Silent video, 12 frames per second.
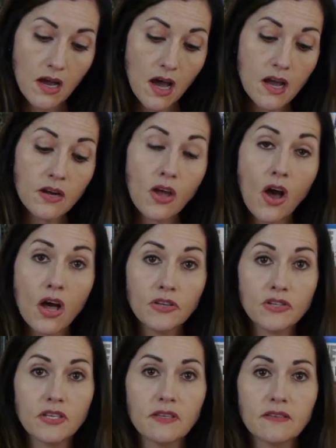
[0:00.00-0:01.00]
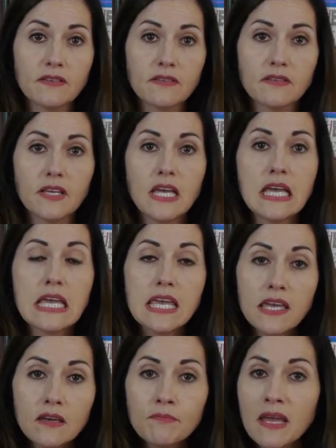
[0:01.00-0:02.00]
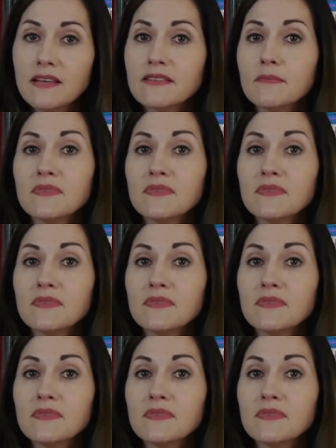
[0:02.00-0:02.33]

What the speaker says: unconscious, he could make some